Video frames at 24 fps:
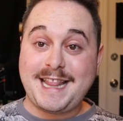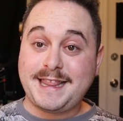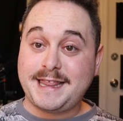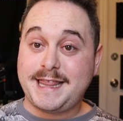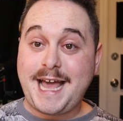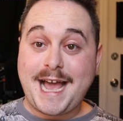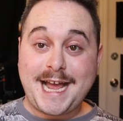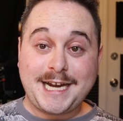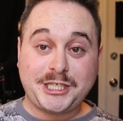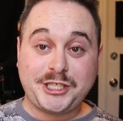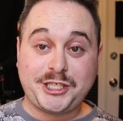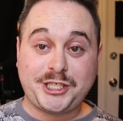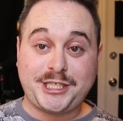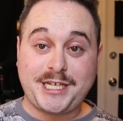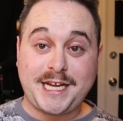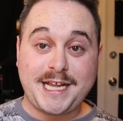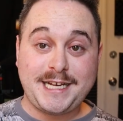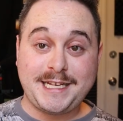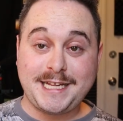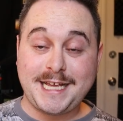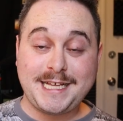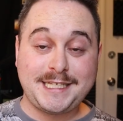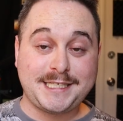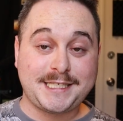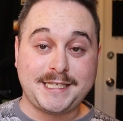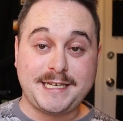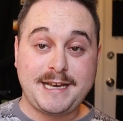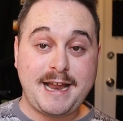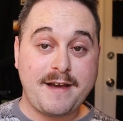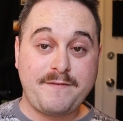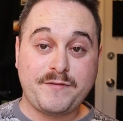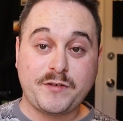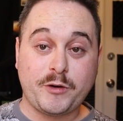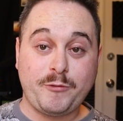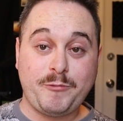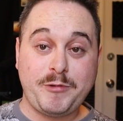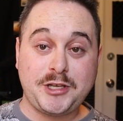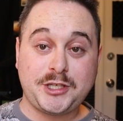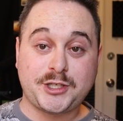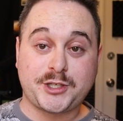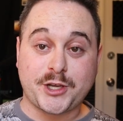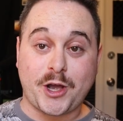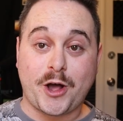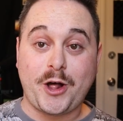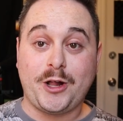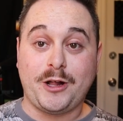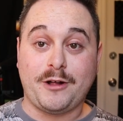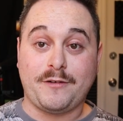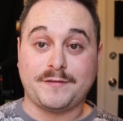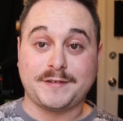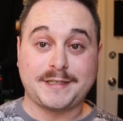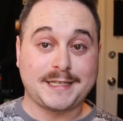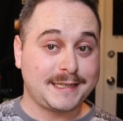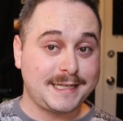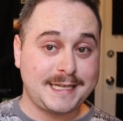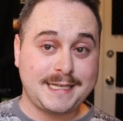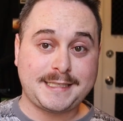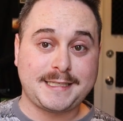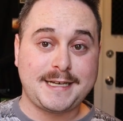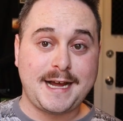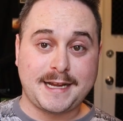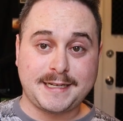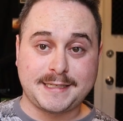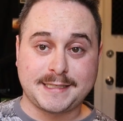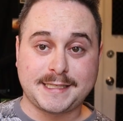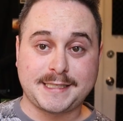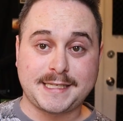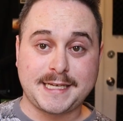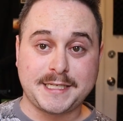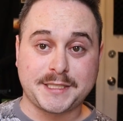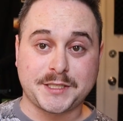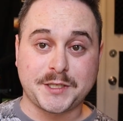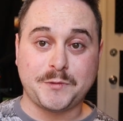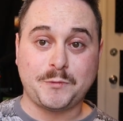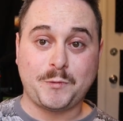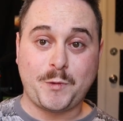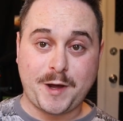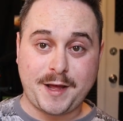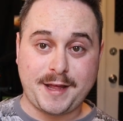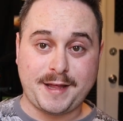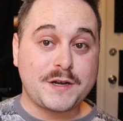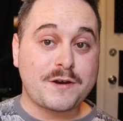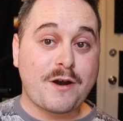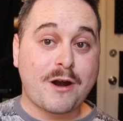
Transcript: And that shit is never resolved, at least not in season 1.